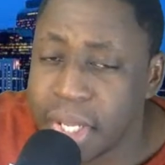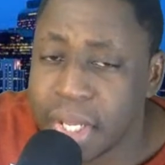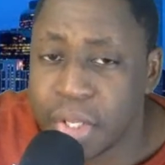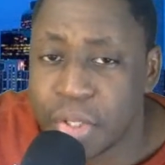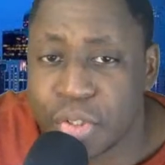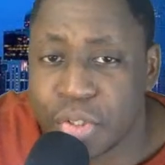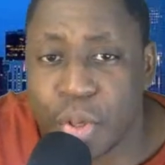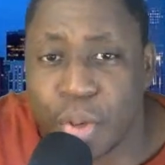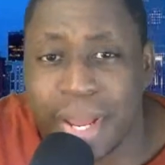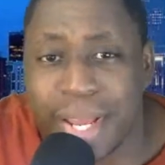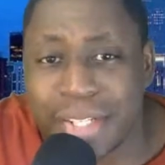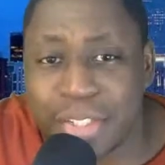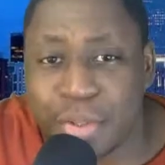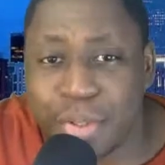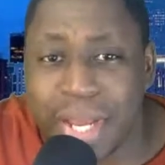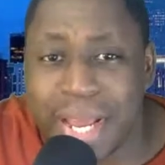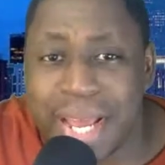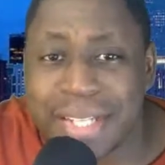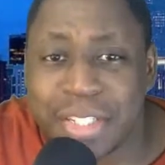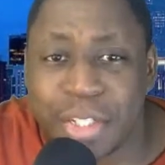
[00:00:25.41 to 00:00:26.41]
So, as you
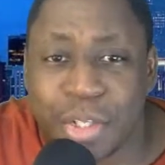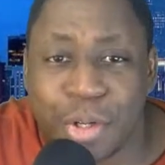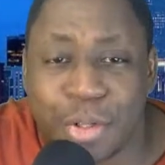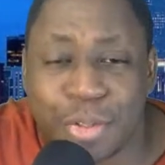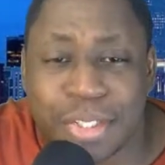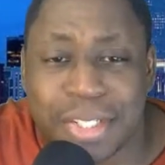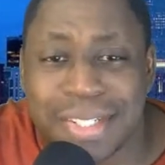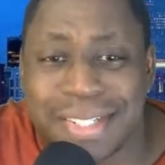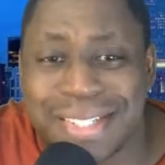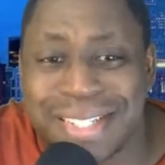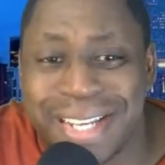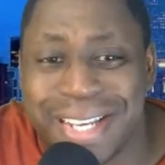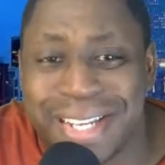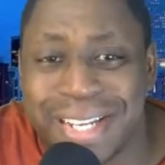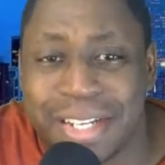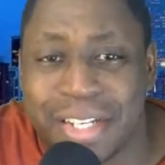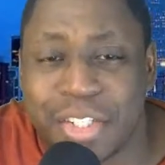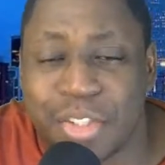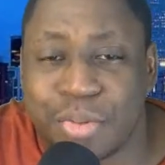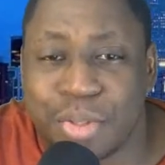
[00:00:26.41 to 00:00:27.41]
guys and girls can see in the
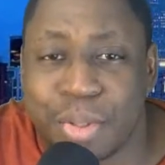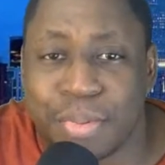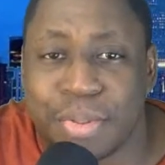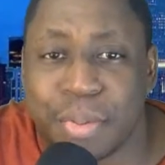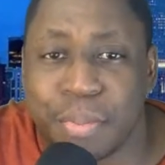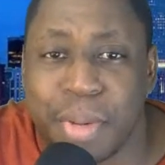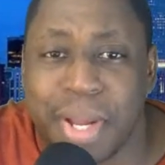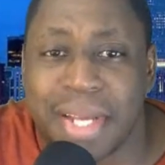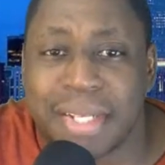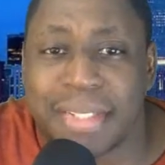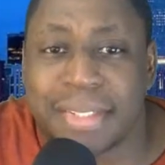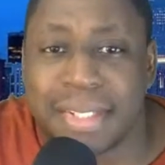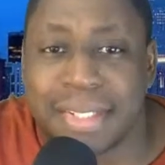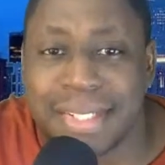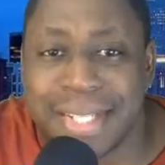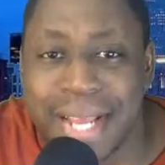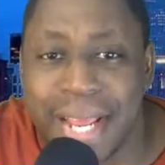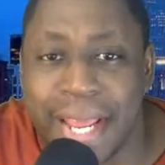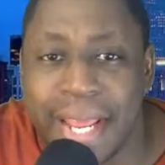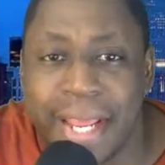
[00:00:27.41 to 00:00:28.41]
description box
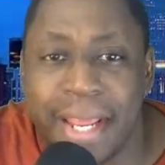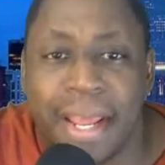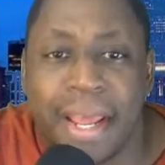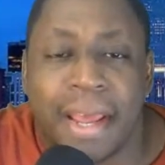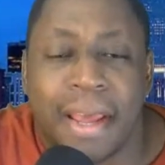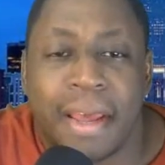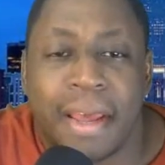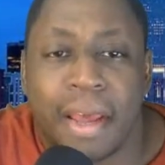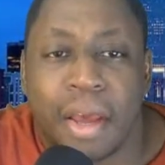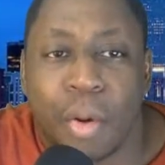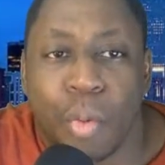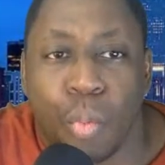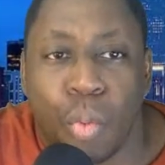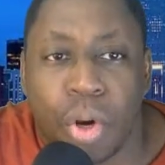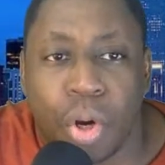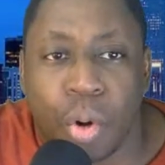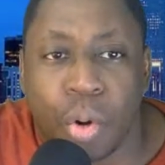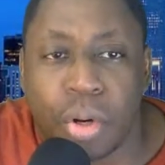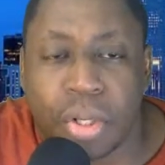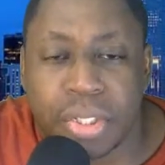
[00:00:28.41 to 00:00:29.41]
today, we're
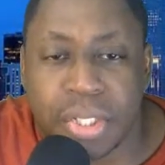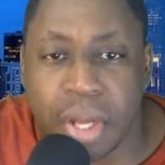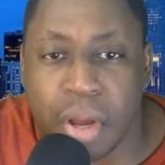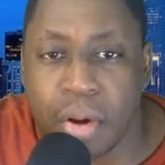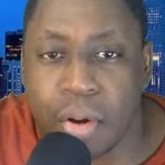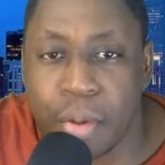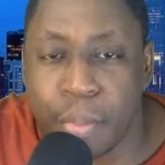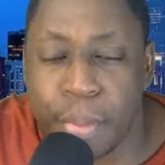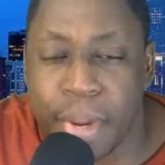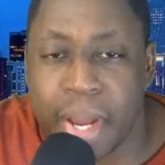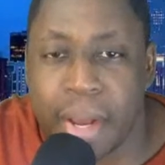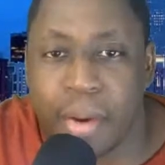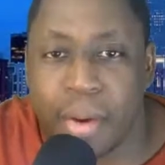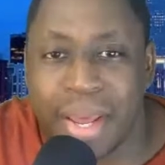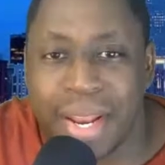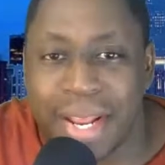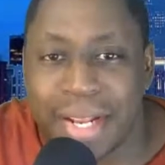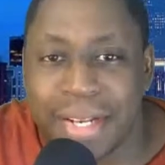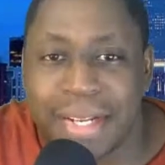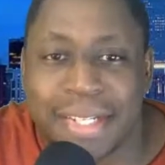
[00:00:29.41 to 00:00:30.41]
going to talk about, and
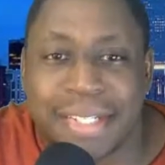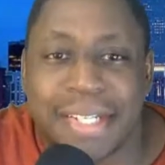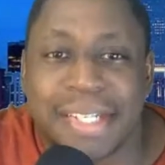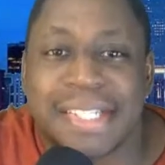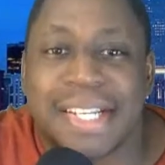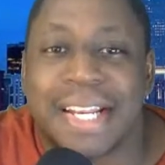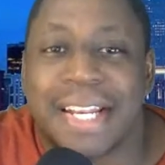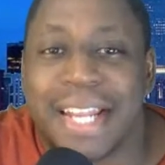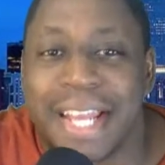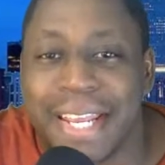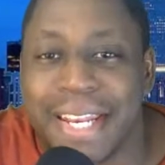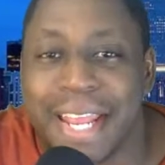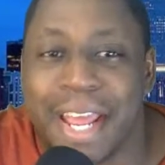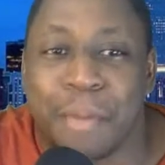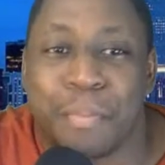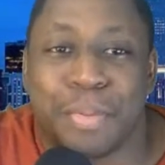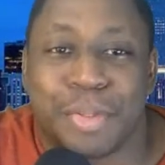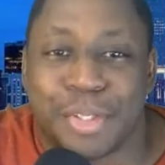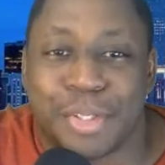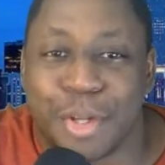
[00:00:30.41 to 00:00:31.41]
I, this is a late
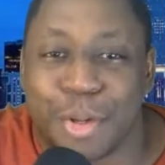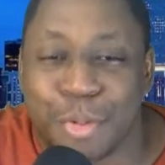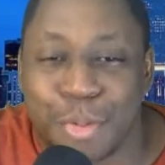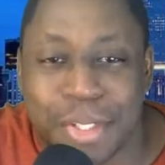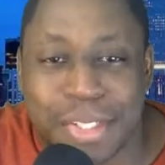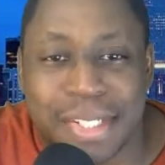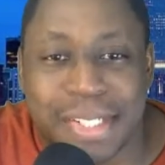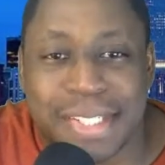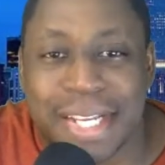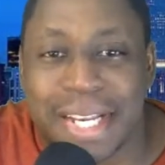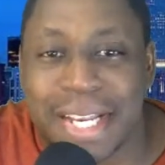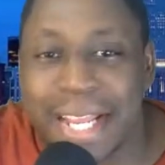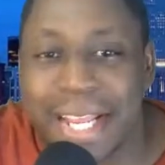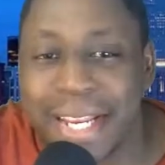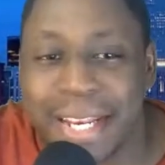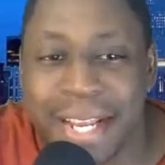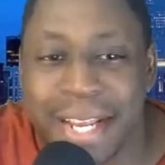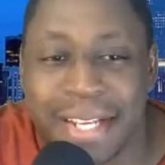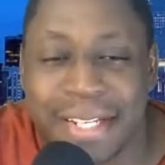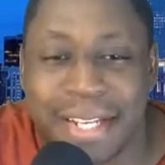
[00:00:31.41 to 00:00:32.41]
episode. This is the late
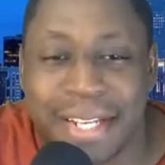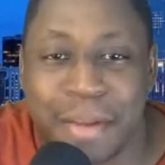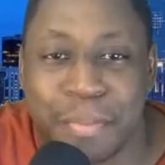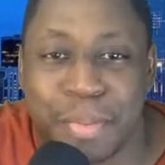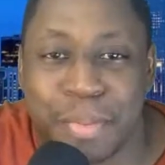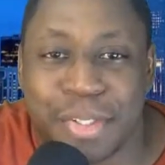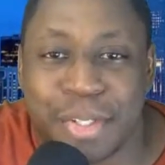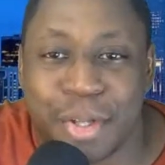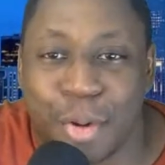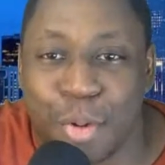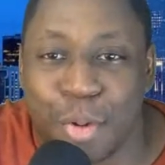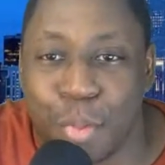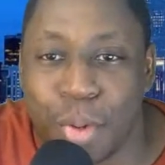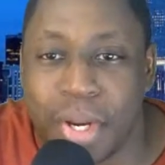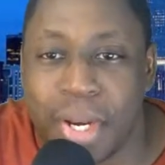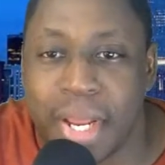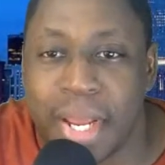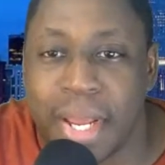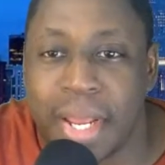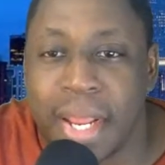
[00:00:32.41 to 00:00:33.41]
night episode or
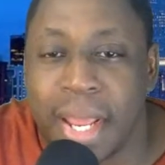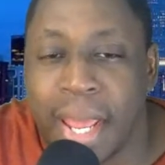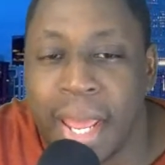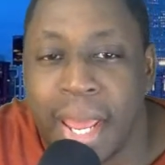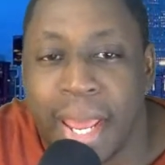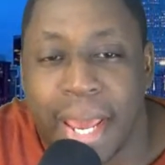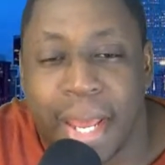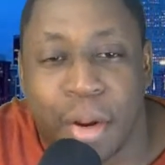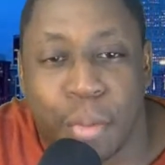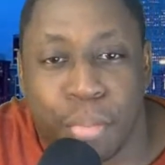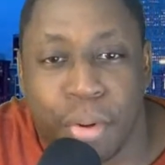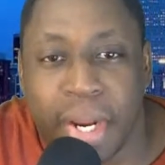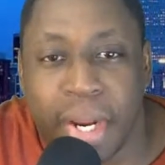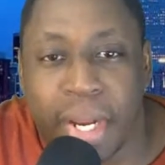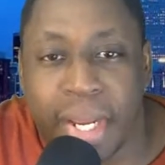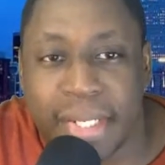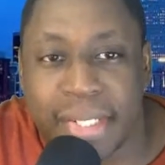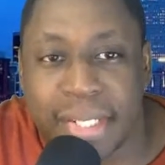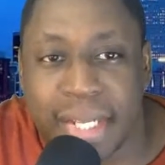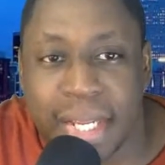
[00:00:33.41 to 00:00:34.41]
whatnot. And I'm bringing
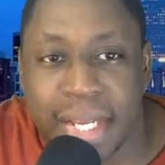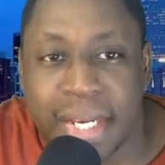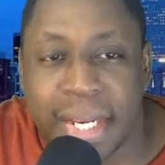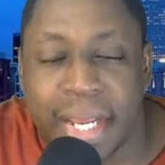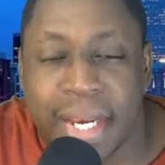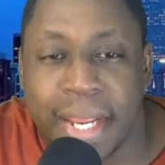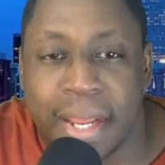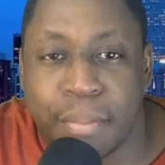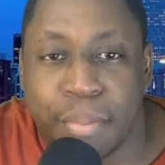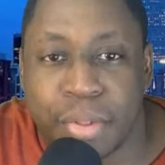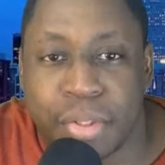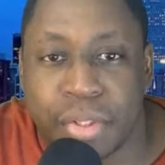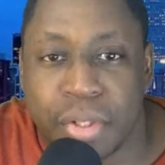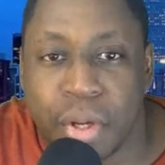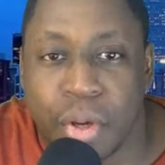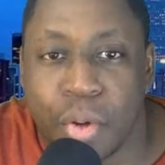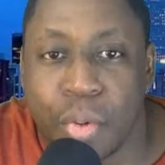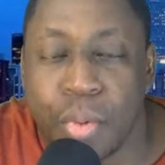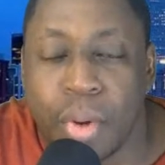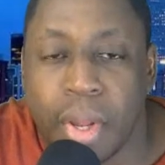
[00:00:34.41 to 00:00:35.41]
this late night
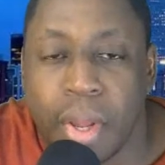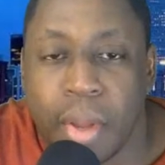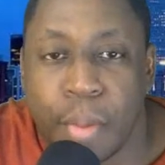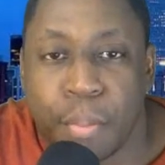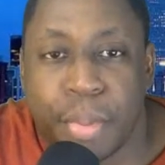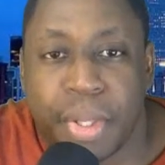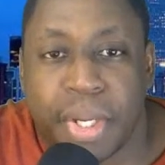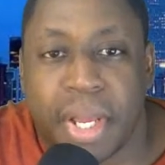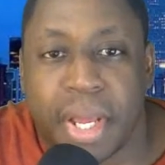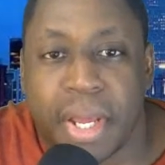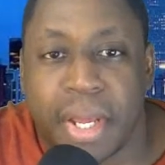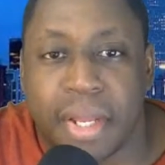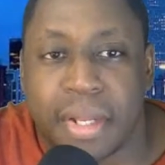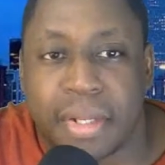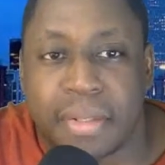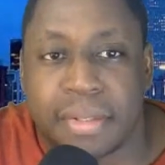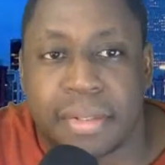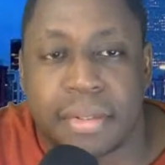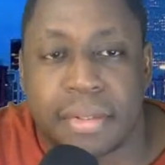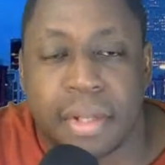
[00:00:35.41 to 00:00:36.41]
episode
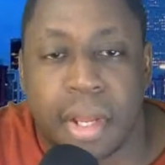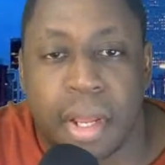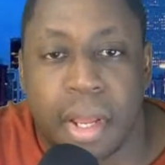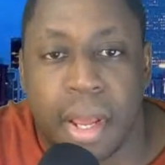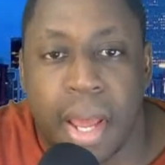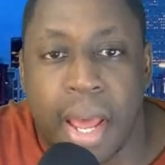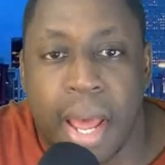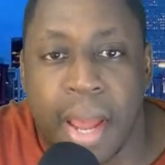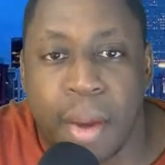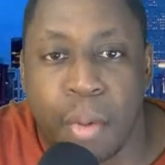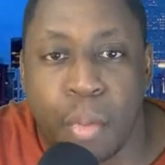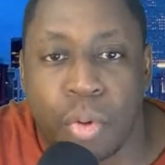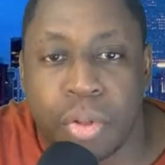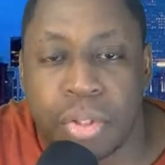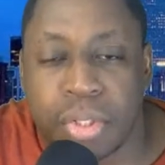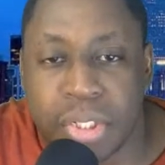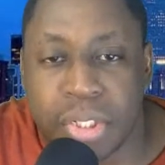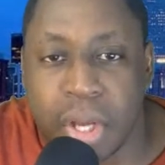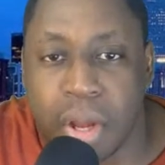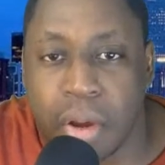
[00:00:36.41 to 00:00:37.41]
because I want
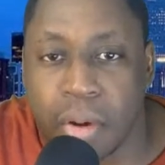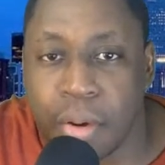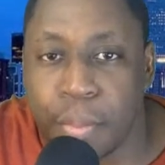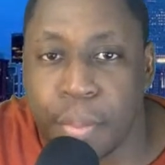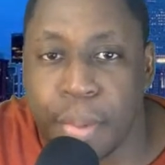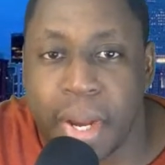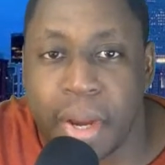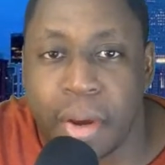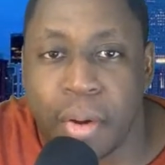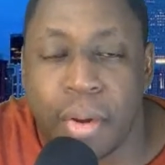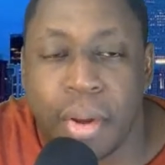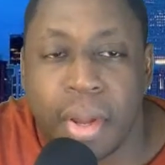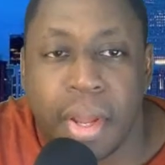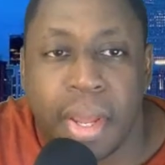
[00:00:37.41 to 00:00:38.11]
to talk about.